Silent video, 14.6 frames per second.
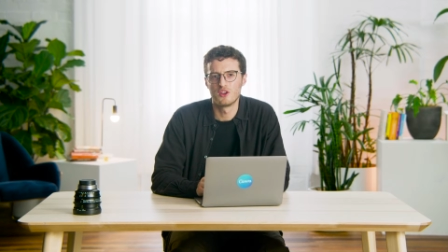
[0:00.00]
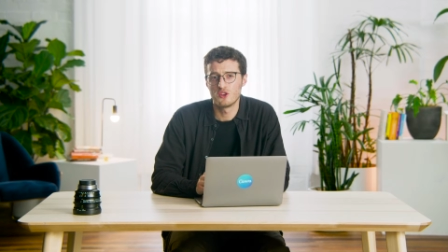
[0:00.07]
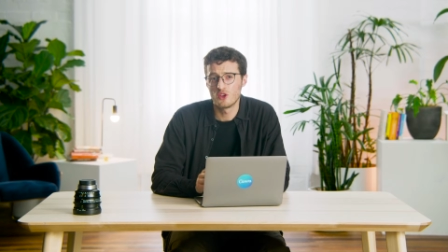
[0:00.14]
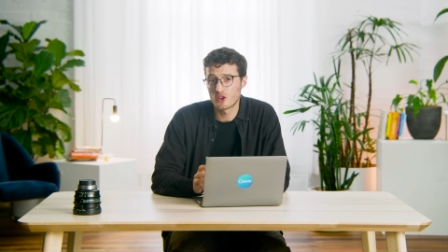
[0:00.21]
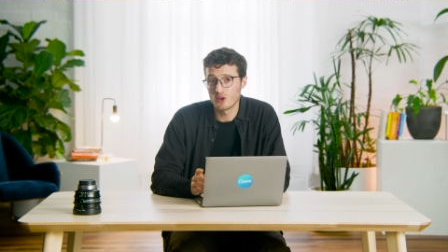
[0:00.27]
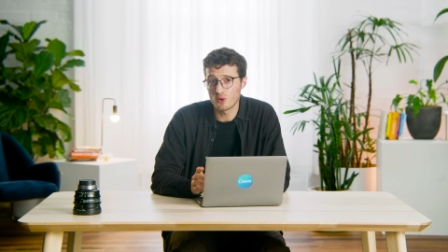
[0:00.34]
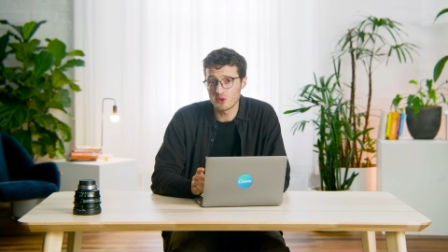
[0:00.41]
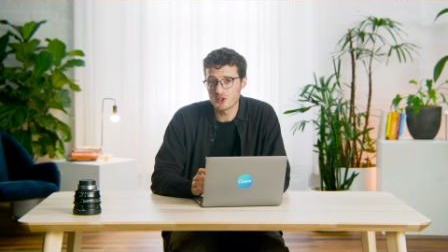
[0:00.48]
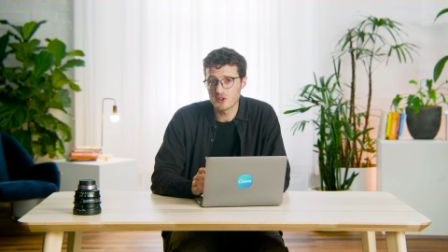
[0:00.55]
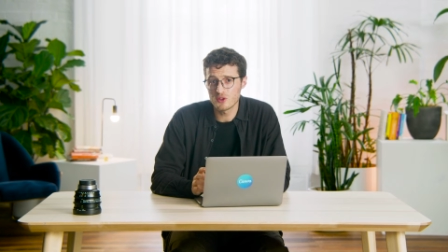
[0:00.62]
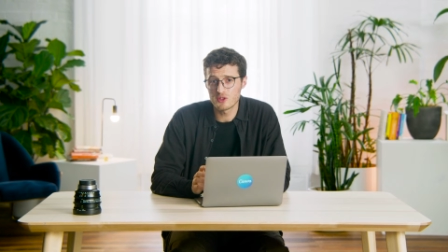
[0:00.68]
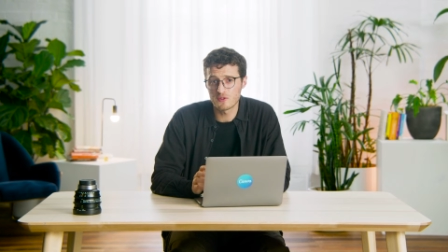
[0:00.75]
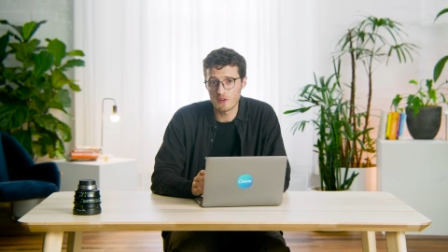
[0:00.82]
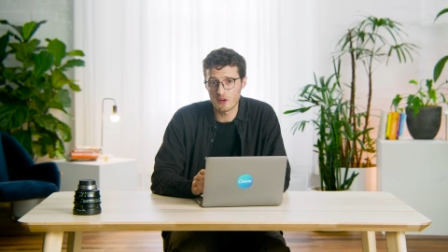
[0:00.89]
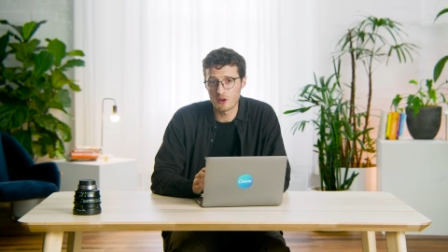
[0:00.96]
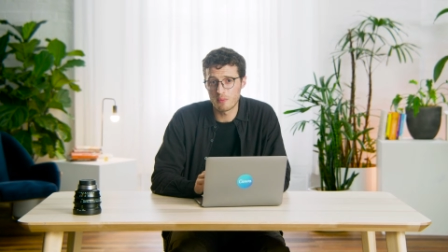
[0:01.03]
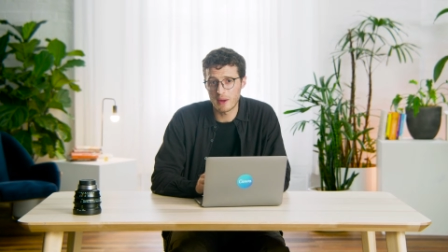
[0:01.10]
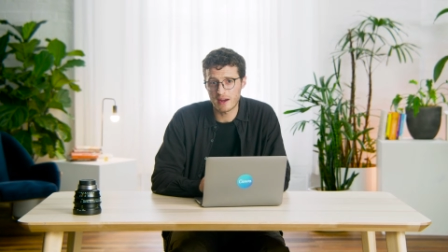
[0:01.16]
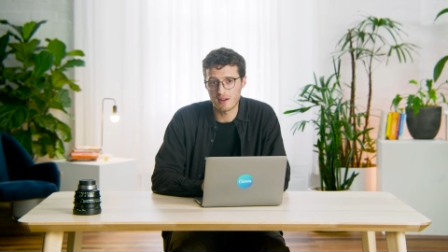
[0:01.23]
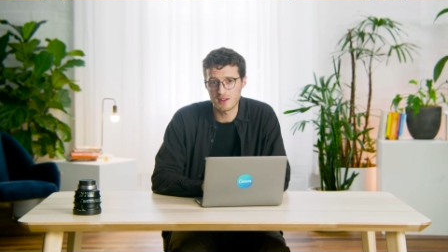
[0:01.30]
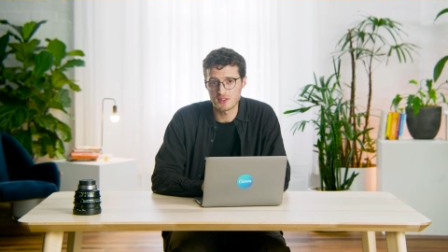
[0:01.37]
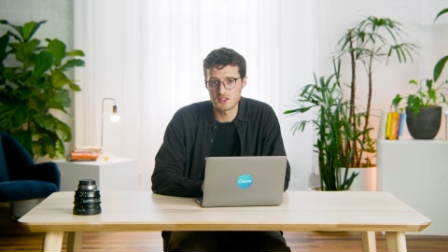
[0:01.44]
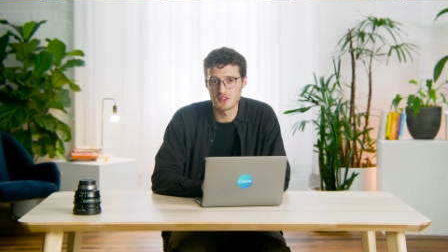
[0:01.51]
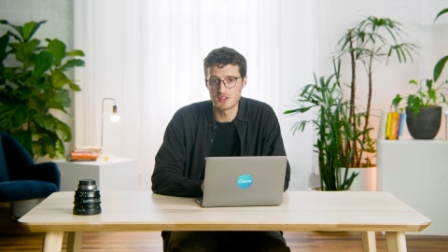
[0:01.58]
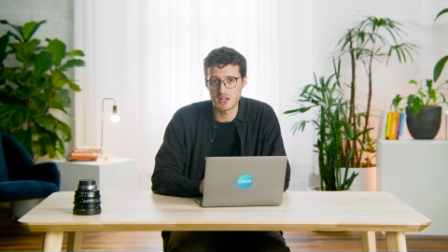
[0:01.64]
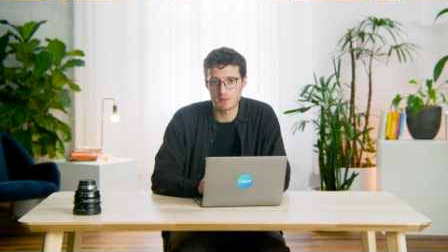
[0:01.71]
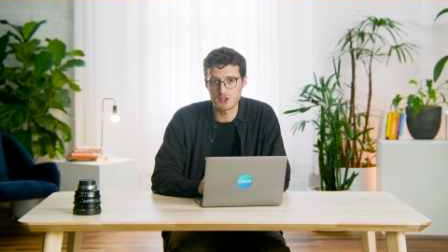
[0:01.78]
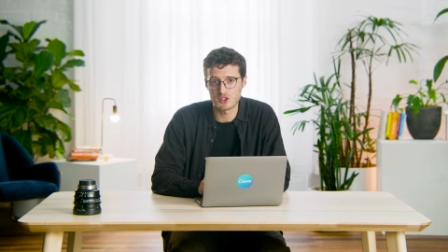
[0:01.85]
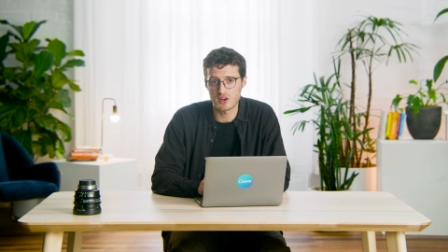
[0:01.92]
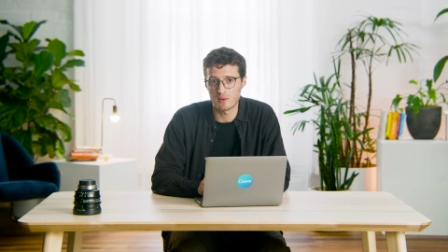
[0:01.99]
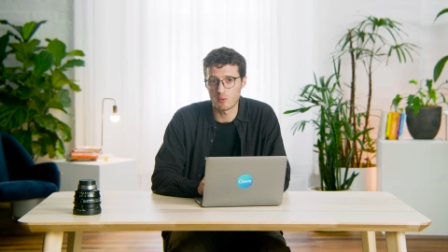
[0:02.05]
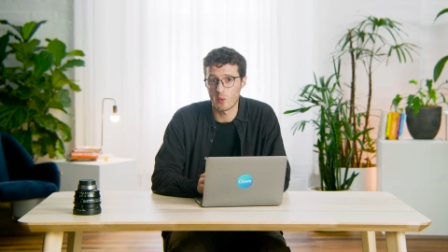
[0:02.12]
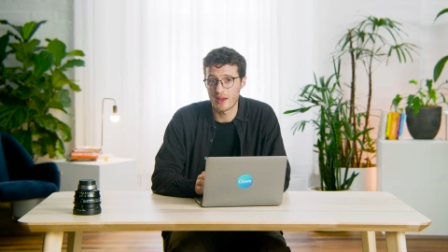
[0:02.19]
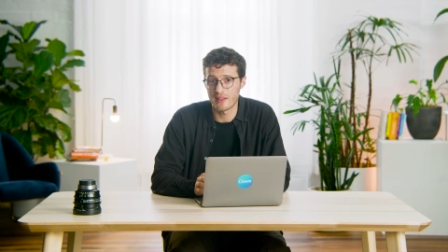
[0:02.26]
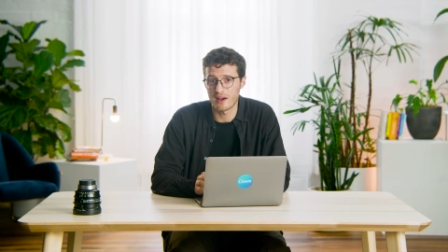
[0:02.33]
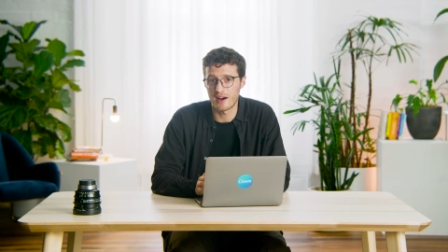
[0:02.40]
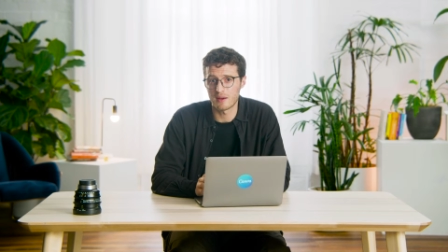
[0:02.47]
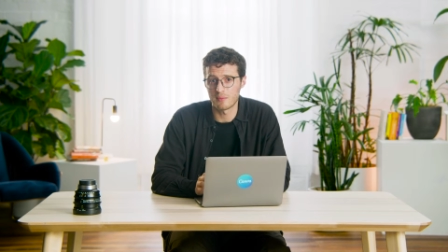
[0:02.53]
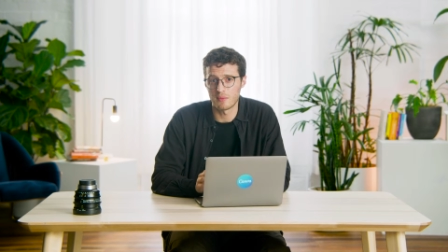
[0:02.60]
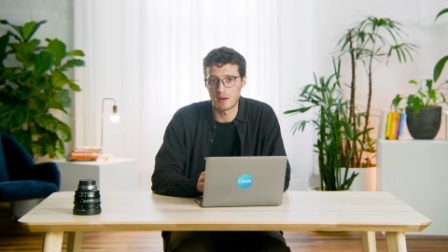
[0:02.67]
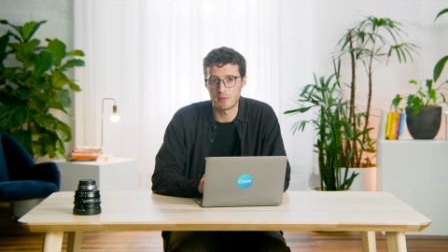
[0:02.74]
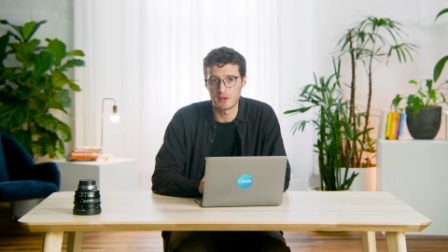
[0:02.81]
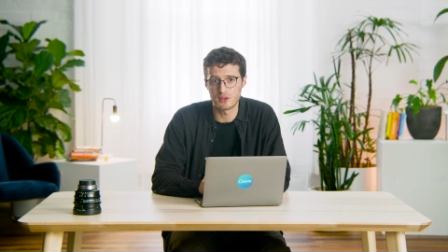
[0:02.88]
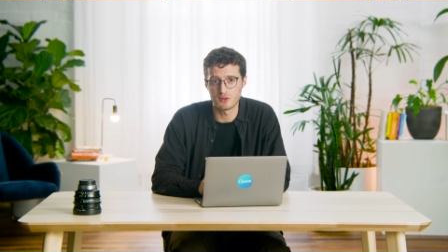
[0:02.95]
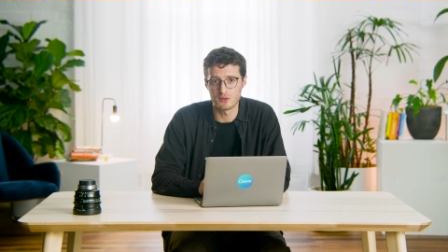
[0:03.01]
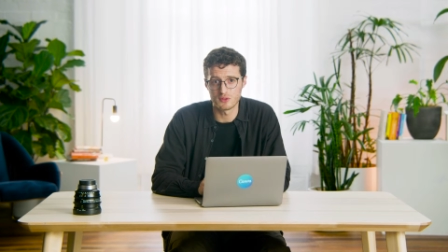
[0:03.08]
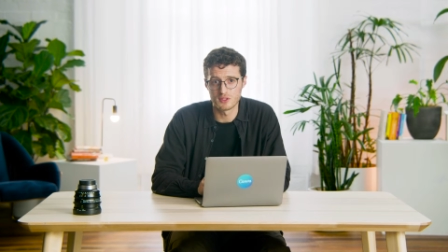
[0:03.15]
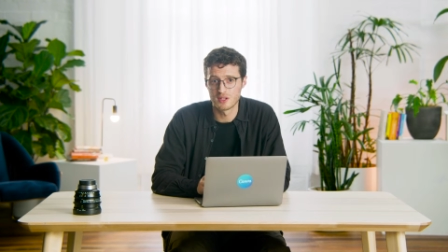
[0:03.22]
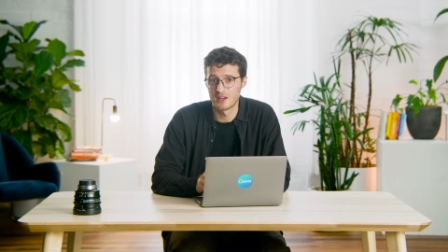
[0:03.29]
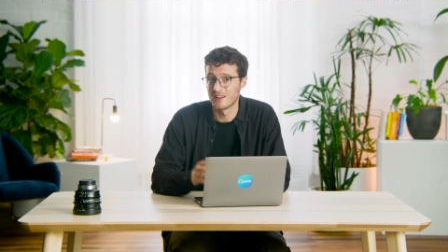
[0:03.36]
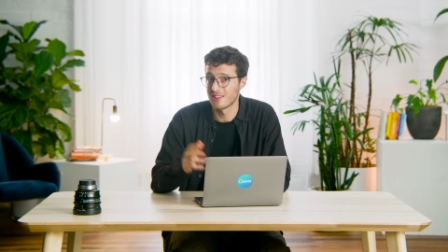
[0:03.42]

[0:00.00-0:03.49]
You can also use photo backgrounds to demonstrate where the item might be used,